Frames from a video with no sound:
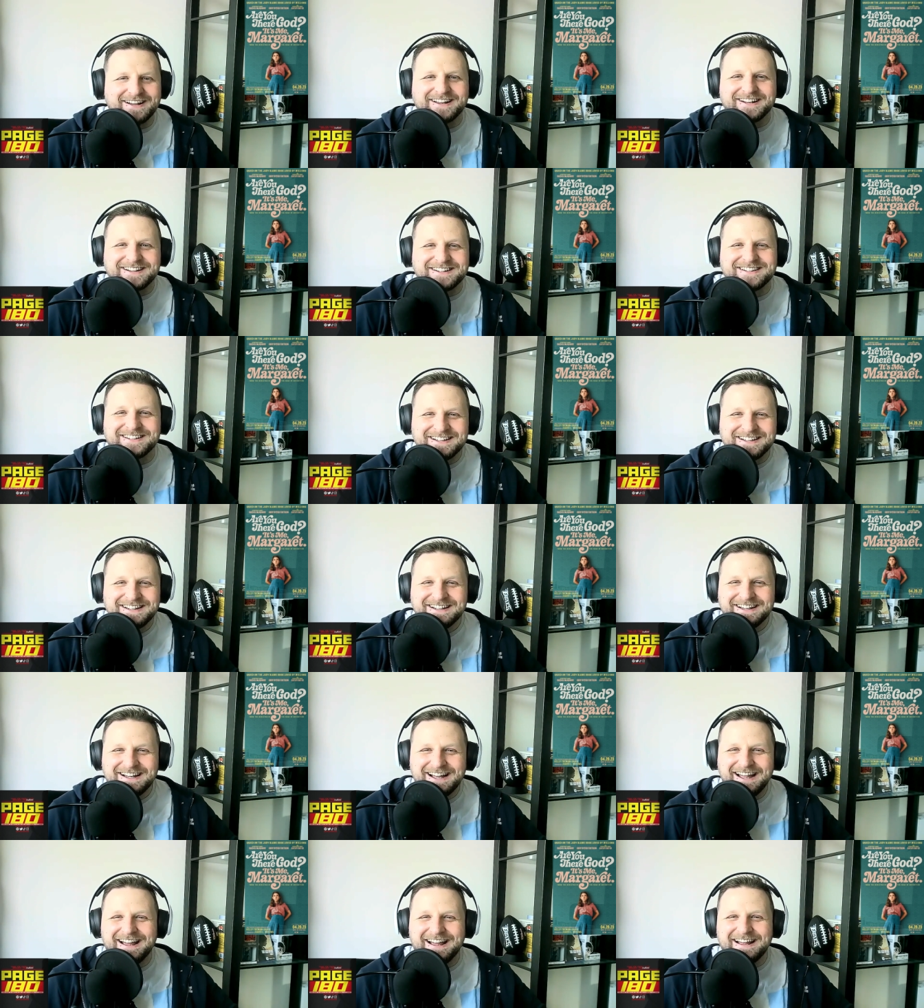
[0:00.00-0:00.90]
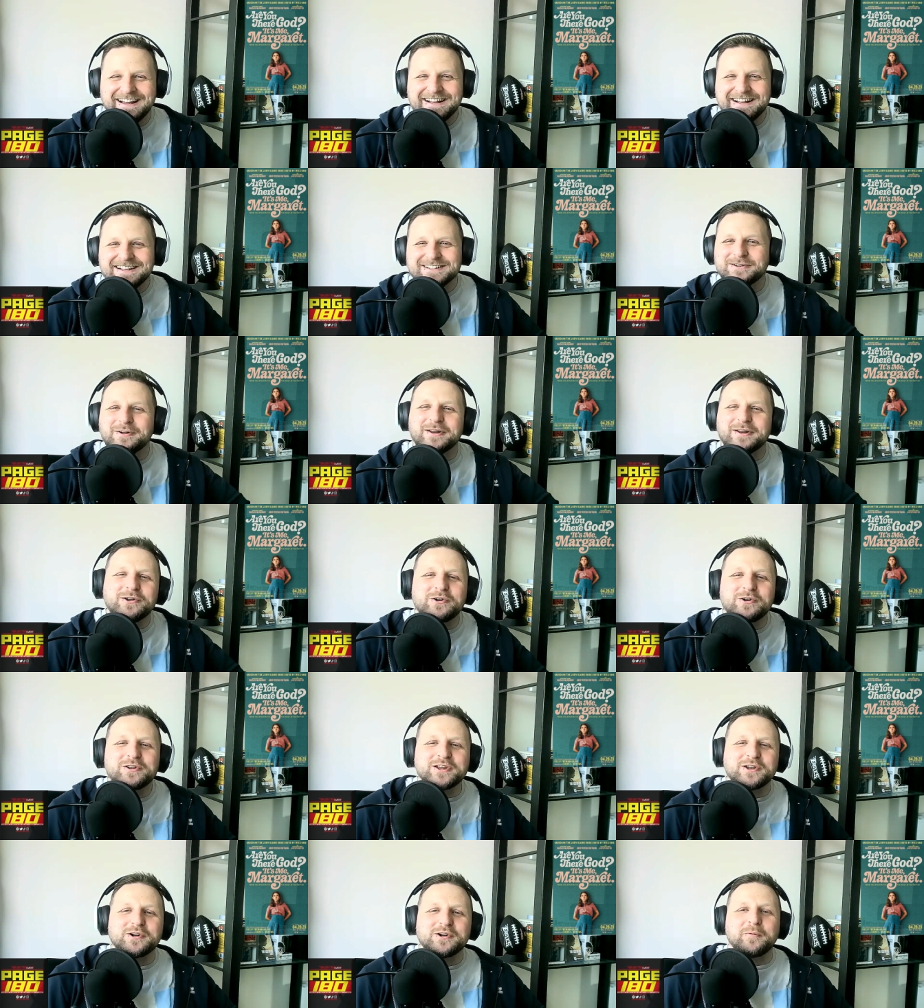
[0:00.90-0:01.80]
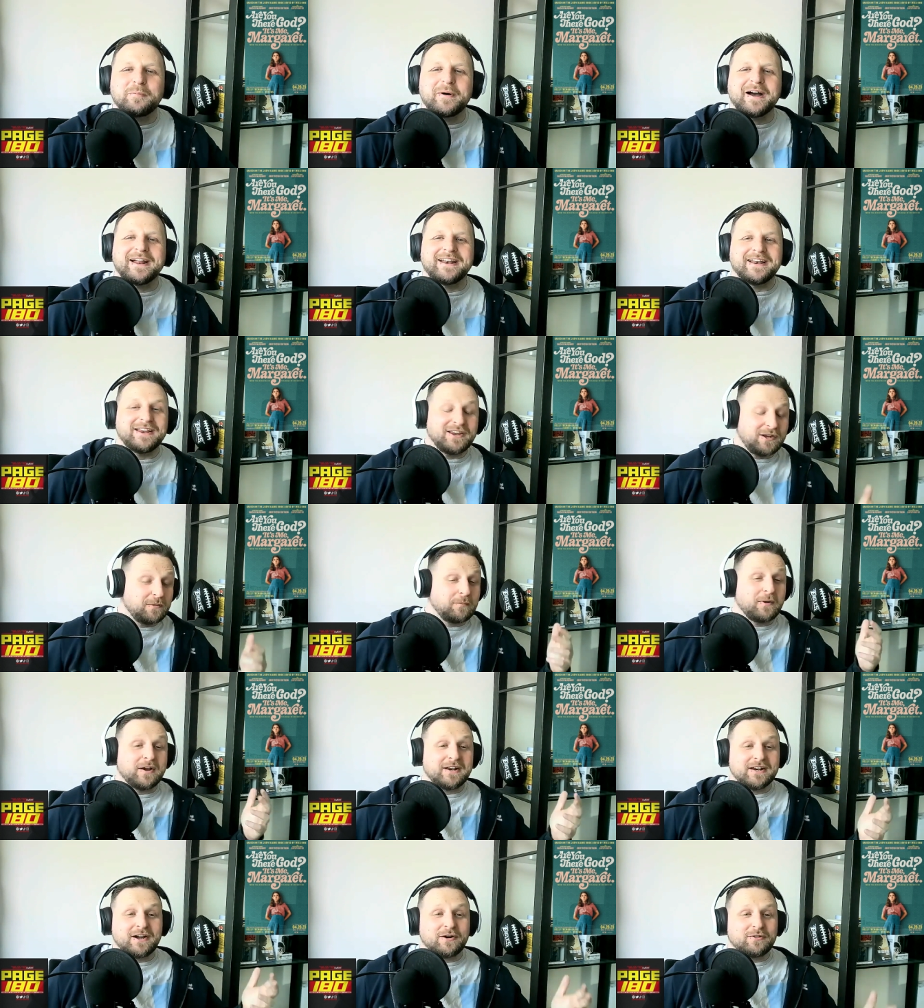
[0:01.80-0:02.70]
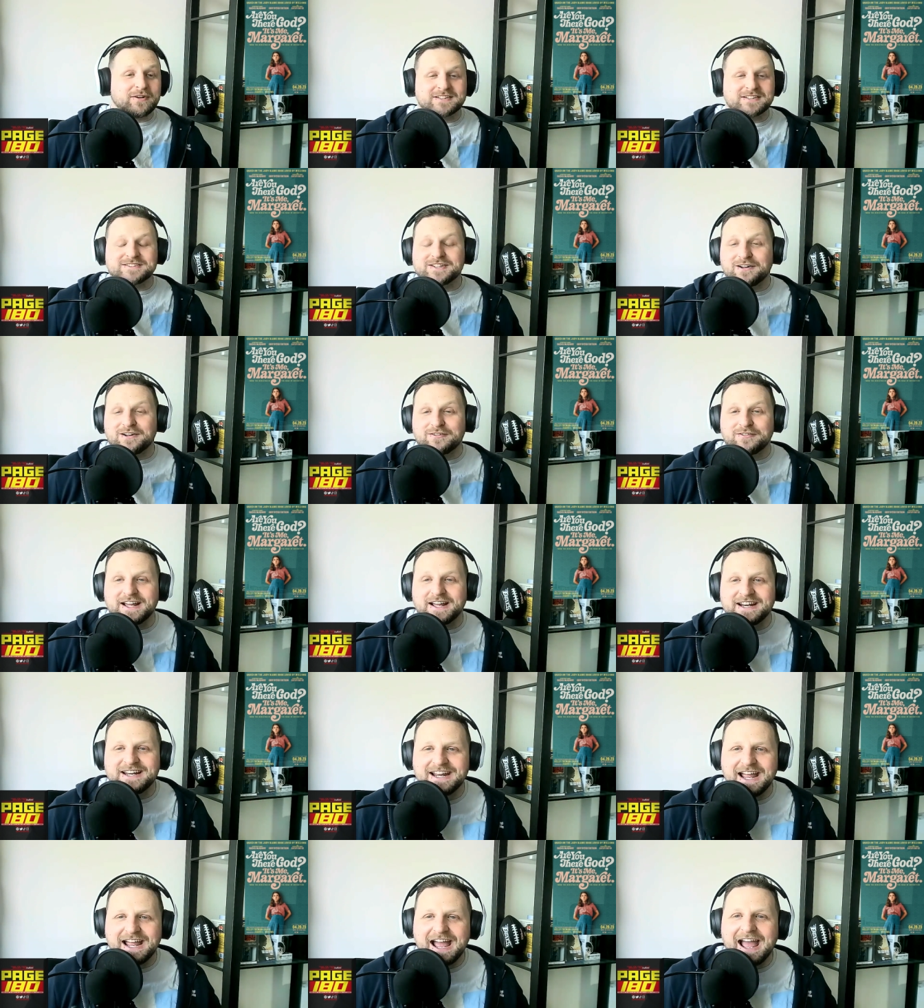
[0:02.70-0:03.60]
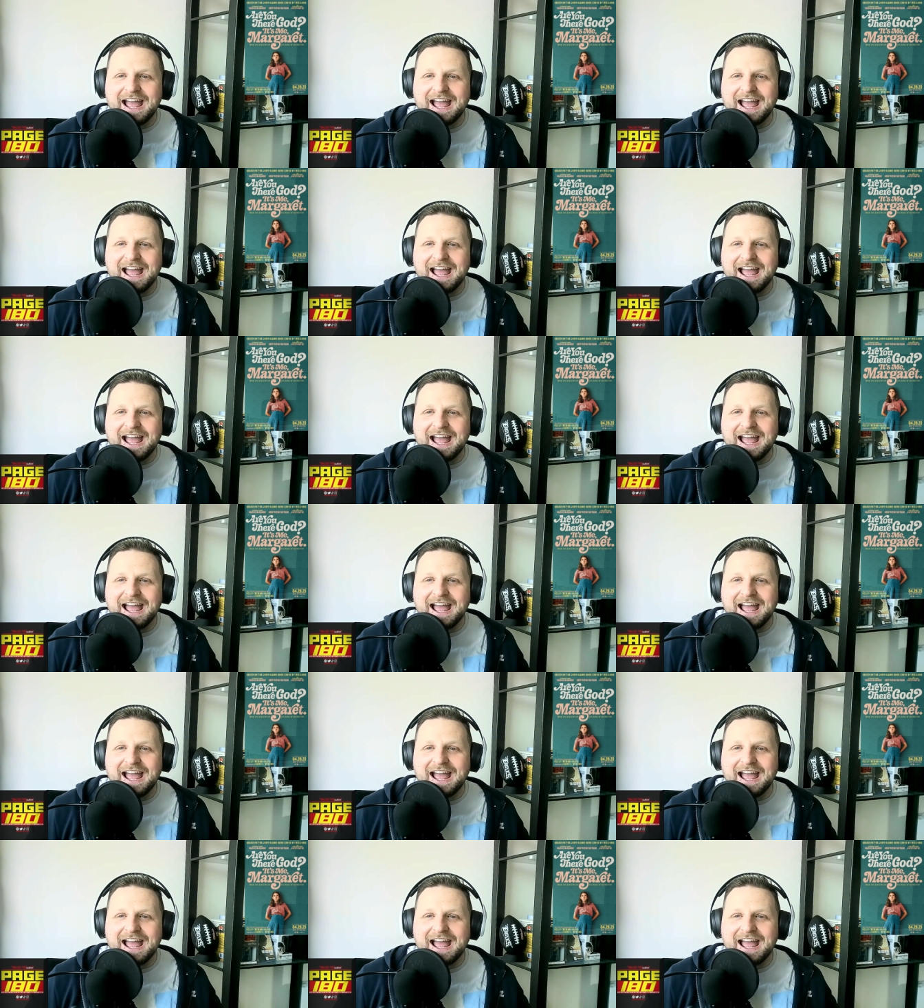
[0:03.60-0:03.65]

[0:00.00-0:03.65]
Kind. so I looked it up, and you might know this already.